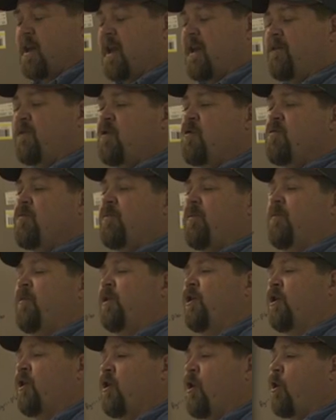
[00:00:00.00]
If you
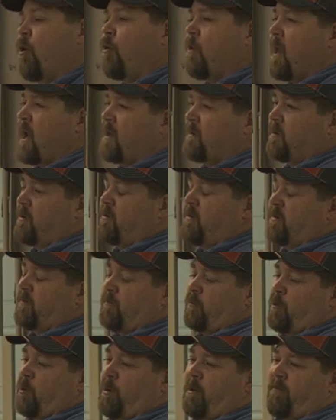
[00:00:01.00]
put a goal out there that's
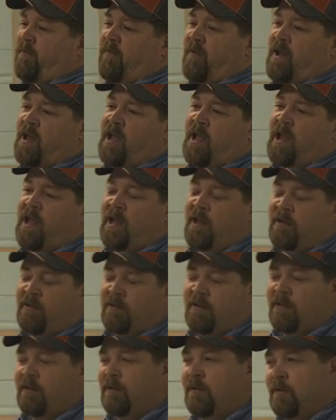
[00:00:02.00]
really vague,
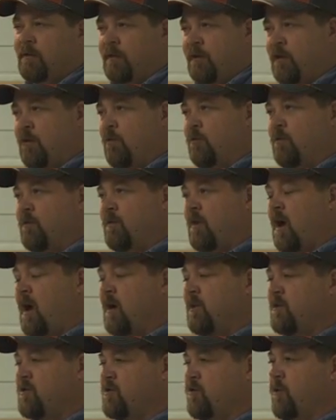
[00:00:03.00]

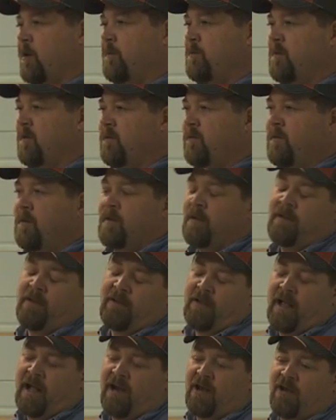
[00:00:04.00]
non-descriptive,
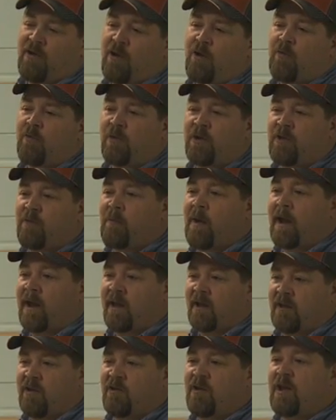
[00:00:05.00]
how do you know when you
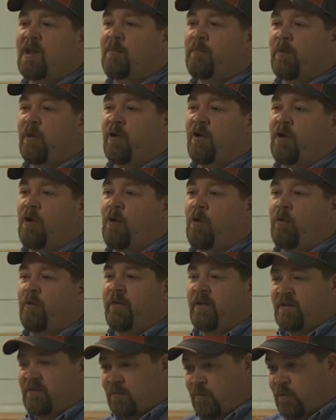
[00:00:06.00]
make it? You need to put a goal
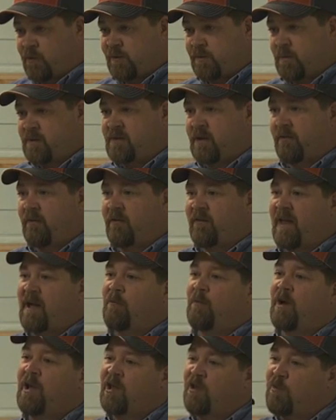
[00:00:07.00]
that's real specific.
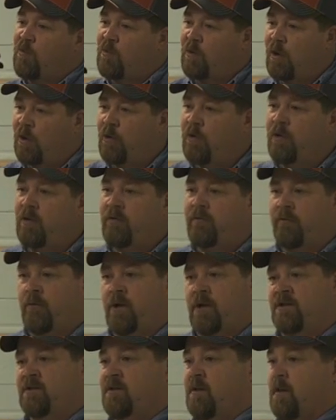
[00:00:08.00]
That way you know you've
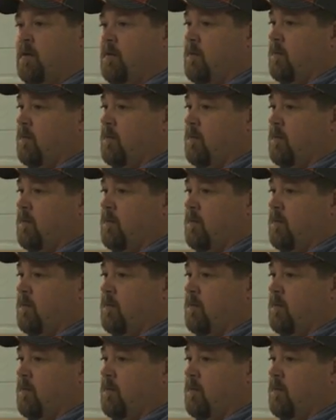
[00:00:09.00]
reached it.